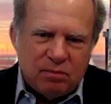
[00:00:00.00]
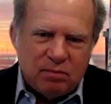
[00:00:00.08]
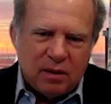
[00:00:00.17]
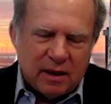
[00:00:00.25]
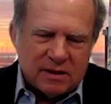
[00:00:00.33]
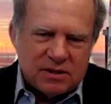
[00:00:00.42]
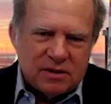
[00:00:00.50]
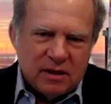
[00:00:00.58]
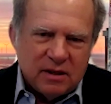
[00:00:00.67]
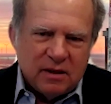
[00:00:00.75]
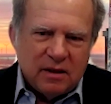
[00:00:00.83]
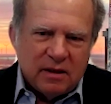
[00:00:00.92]
plus
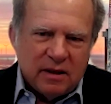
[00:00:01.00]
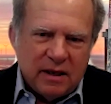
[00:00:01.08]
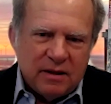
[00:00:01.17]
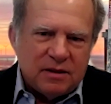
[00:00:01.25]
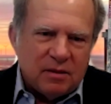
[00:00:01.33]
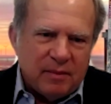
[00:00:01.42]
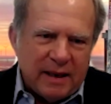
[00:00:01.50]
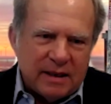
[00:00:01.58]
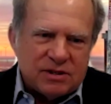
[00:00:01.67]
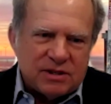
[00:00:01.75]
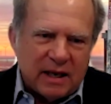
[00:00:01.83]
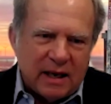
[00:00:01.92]
in the
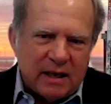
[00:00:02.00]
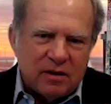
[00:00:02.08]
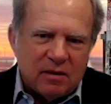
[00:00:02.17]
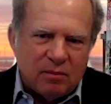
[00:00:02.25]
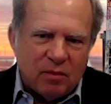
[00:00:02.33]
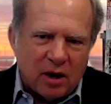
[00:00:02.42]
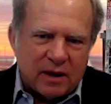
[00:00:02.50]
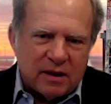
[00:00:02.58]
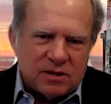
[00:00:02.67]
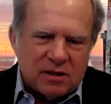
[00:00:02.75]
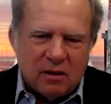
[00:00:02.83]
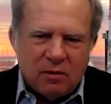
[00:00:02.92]
demand side of the market.
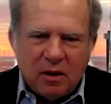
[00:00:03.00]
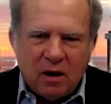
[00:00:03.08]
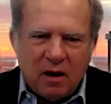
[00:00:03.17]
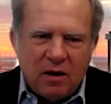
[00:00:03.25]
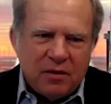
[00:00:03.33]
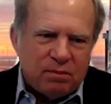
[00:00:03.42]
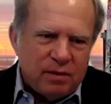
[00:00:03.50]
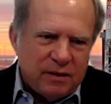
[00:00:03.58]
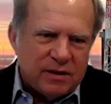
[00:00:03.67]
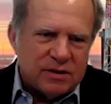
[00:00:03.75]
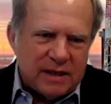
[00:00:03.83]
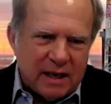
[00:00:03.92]
So all the
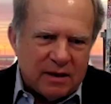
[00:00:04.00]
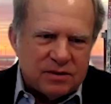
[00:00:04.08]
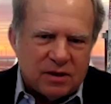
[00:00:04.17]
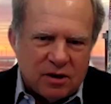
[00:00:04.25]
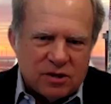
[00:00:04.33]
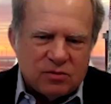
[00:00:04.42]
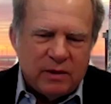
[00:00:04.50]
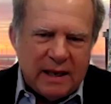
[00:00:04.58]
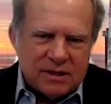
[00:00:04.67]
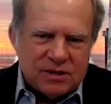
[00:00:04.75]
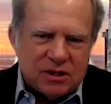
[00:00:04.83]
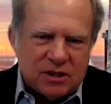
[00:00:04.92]
previous downturns, we
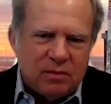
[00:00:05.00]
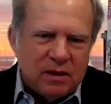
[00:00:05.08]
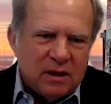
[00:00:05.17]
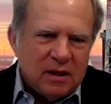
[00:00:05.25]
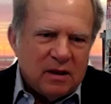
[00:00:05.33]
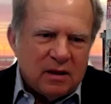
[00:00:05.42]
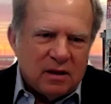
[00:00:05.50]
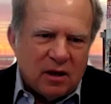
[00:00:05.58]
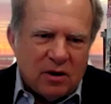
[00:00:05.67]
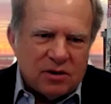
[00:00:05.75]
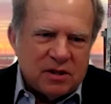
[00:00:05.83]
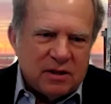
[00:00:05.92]
had some
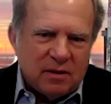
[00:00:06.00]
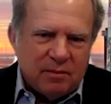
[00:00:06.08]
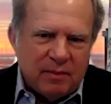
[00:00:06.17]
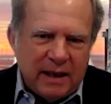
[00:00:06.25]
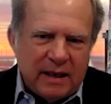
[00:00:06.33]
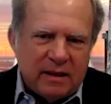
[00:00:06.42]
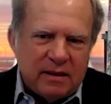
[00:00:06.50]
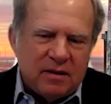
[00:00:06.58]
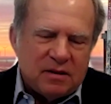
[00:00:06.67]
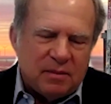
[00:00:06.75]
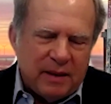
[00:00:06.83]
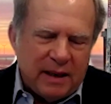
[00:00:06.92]
loss in demand.
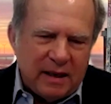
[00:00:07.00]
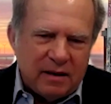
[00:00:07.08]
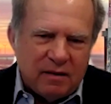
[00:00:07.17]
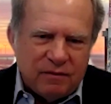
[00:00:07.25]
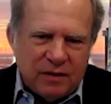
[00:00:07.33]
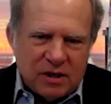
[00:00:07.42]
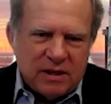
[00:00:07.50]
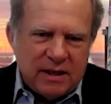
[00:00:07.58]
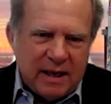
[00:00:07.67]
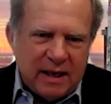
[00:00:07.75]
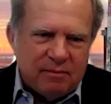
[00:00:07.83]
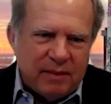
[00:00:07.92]
Demand eventually
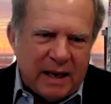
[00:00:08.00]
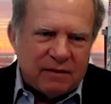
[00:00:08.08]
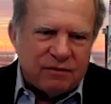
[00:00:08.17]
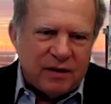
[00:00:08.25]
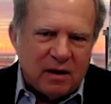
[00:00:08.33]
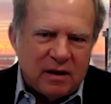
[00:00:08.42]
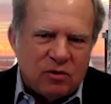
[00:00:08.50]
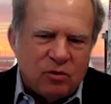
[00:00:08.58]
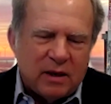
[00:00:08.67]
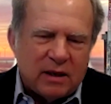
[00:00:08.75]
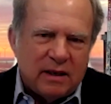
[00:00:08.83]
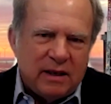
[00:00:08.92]
came back fairly
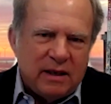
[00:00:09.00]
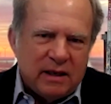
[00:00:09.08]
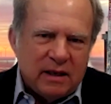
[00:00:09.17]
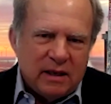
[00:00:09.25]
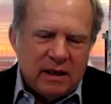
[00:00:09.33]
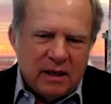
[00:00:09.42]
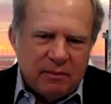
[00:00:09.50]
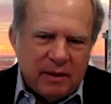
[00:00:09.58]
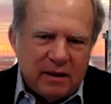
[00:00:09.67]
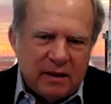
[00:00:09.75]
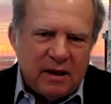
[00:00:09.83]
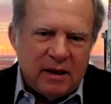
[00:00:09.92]
quickly.
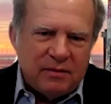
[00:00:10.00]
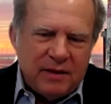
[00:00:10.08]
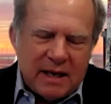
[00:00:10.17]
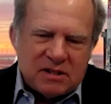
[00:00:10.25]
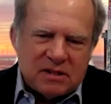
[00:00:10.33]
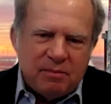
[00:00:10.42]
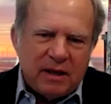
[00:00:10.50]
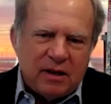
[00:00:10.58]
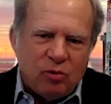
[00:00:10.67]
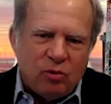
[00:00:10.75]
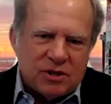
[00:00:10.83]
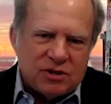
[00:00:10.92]
But that's the big
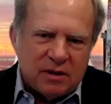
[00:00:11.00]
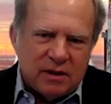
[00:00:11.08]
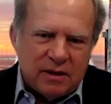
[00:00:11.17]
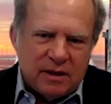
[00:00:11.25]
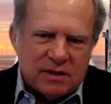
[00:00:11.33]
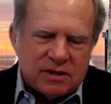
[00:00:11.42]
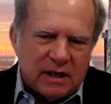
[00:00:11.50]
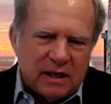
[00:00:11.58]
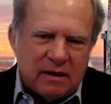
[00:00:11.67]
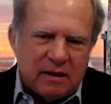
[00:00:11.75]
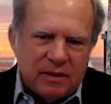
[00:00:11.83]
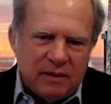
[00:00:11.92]
question in this
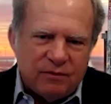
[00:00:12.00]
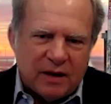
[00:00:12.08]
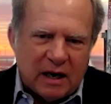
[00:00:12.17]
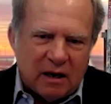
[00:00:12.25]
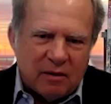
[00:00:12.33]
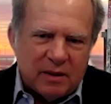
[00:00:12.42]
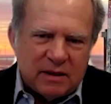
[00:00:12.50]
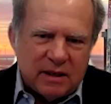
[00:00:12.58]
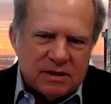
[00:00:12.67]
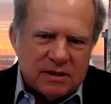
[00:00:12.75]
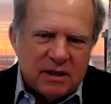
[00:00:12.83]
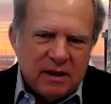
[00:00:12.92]
environment
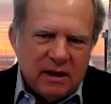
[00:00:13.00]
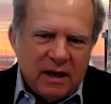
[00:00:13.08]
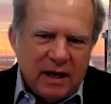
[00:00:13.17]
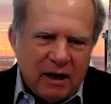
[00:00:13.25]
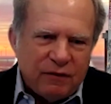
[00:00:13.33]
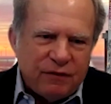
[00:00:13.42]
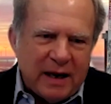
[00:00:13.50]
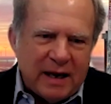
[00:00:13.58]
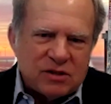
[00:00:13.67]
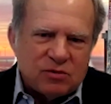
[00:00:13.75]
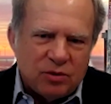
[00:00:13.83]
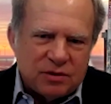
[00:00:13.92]
is how
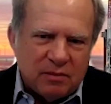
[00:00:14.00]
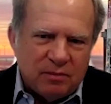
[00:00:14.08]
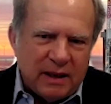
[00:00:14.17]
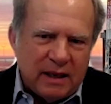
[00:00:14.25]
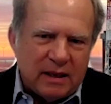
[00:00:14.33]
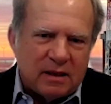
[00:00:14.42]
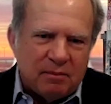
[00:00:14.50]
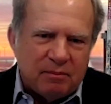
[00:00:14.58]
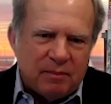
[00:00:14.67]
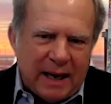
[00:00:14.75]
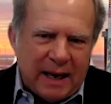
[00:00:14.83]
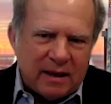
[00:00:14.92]
fast will demand come
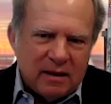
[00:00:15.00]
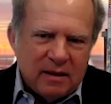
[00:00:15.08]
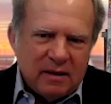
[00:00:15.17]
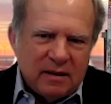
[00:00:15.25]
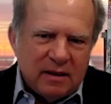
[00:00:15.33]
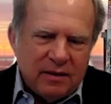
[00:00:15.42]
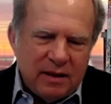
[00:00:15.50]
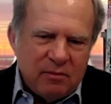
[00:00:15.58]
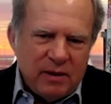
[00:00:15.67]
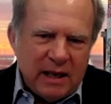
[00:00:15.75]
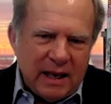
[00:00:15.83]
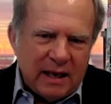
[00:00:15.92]
back? And then
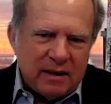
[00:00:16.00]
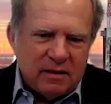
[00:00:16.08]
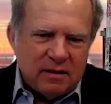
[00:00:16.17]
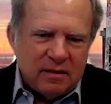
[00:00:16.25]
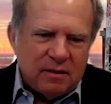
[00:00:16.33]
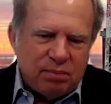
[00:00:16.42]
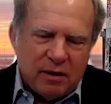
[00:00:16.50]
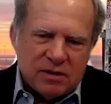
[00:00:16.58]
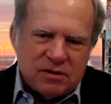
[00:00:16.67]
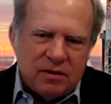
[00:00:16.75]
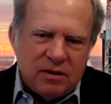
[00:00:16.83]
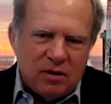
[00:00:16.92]
we had the
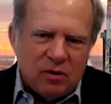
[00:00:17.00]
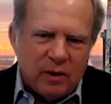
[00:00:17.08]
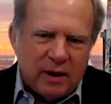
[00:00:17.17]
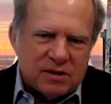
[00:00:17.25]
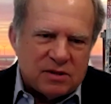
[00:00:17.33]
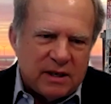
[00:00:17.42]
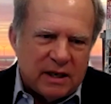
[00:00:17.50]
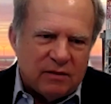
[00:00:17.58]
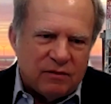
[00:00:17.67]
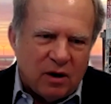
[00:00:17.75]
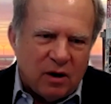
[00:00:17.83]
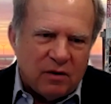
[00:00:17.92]
president of the U.S. get
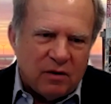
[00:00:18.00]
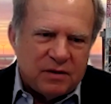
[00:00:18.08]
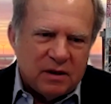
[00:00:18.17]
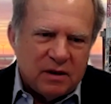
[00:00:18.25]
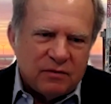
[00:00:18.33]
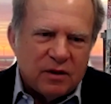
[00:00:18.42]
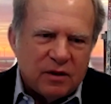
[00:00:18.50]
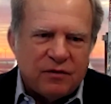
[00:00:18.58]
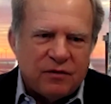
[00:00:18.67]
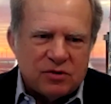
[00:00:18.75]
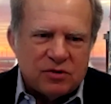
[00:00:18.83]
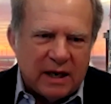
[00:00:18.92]
involved for the
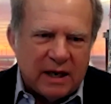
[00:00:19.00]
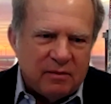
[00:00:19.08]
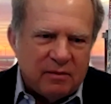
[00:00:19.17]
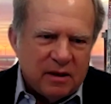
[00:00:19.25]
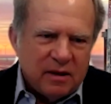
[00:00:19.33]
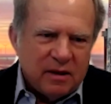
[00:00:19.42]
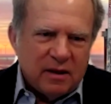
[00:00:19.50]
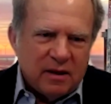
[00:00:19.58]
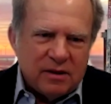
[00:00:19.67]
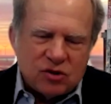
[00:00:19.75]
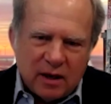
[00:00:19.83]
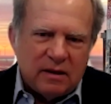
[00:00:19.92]
first time.
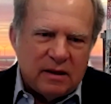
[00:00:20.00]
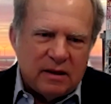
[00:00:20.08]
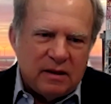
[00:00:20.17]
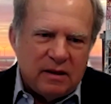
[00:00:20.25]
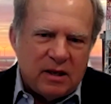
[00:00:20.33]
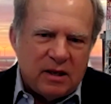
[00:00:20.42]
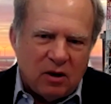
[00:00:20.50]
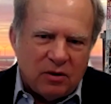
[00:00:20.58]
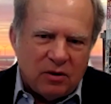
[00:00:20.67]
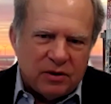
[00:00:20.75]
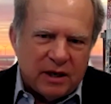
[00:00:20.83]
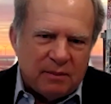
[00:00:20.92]
And
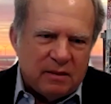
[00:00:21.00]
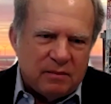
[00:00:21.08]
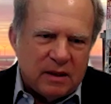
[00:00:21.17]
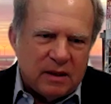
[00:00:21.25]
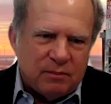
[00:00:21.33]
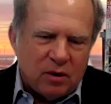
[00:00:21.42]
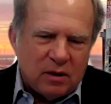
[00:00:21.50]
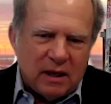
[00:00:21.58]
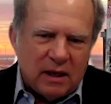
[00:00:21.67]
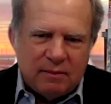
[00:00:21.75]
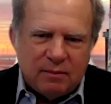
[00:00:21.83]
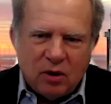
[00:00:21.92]
he called up
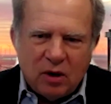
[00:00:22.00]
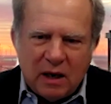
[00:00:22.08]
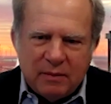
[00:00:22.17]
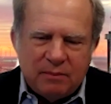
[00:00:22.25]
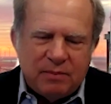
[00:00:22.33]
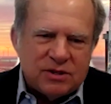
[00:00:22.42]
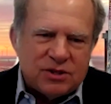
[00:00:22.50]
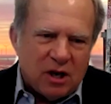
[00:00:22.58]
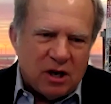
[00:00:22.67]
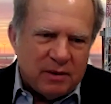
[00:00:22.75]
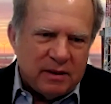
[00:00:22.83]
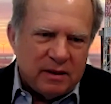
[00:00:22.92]
Mohammed bin
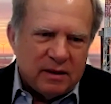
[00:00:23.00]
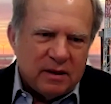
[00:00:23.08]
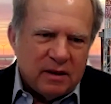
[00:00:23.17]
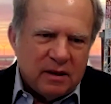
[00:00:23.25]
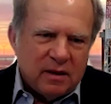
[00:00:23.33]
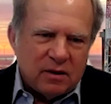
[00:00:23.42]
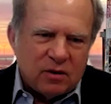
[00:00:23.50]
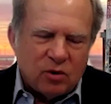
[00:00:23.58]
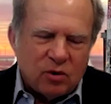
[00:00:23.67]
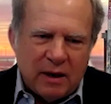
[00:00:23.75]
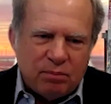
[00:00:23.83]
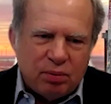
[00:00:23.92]
Salman, the
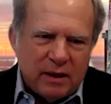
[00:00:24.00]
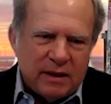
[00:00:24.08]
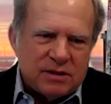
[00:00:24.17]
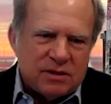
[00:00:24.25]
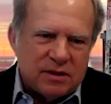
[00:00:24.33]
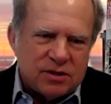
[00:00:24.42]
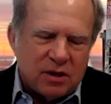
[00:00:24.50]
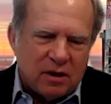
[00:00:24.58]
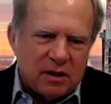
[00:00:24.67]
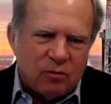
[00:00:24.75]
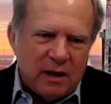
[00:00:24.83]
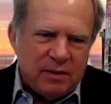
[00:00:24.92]
crown prince in Saudi
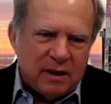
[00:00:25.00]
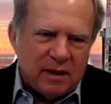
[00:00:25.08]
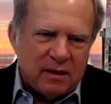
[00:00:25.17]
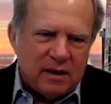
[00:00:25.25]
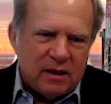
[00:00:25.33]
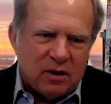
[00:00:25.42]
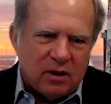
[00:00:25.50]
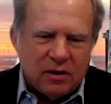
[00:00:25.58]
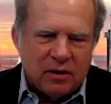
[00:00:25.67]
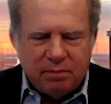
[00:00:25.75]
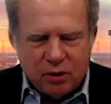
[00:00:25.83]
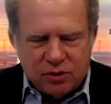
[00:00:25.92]
Arabia, and he called
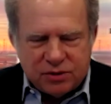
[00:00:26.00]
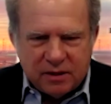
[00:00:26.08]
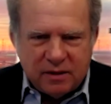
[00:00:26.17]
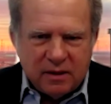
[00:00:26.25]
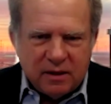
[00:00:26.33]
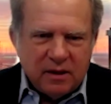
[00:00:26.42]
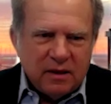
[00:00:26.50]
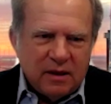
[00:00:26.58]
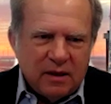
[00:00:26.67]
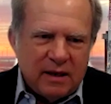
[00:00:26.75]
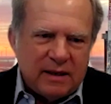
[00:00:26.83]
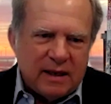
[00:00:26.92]
up Putin
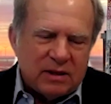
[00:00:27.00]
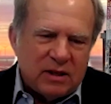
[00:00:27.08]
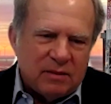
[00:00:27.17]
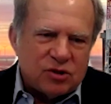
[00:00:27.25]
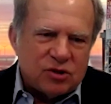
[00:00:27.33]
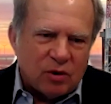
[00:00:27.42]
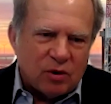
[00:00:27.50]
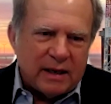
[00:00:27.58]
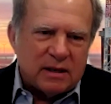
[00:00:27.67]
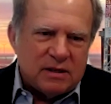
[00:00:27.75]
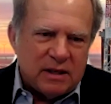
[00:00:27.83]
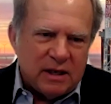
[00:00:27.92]
and got them to strike
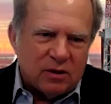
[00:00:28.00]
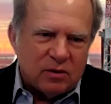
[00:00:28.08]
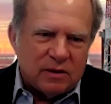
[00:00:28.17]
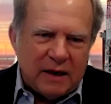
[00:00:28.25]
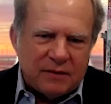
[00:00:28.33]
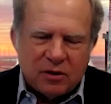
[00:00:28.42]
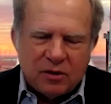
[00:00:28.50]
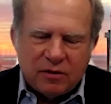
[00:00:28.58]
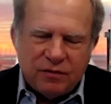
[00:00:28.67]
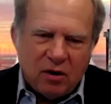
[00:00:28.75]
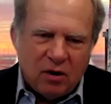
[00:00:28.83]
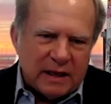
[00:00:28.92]
a deal after their
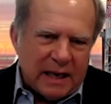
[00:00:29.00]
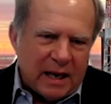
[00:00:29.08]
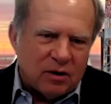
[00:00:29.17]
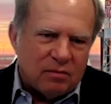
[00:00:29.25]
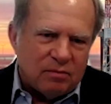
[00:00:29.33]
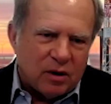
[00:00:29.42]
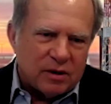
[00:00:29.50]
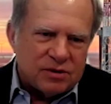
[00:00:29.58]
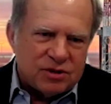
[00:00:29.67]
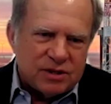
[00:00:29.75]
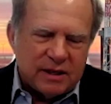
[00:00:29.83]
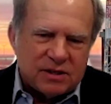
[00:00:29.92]
falling out on
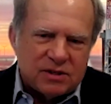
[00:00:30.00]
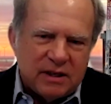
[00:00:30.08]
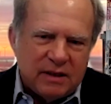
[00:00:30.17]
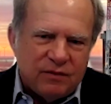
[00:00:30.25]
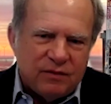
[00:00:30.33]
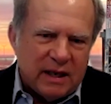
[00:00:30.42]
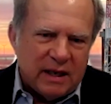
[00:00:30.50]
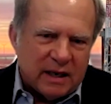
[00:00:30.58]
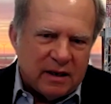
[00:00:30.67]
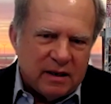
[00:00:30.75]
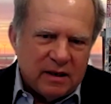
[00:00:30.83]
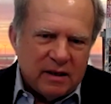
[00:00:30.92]
March 6th in Vienna.